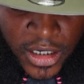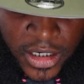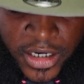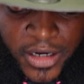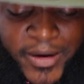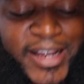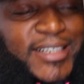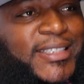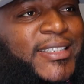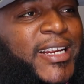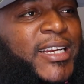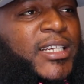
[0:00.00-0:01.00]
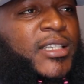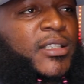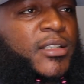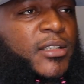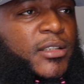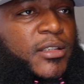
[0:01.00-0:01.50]
Well, your ass stink.
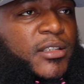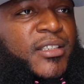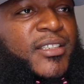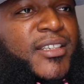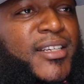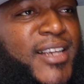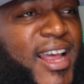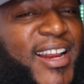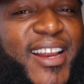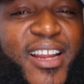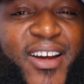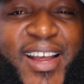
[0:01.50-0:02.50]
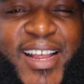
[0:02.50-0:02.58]
I know your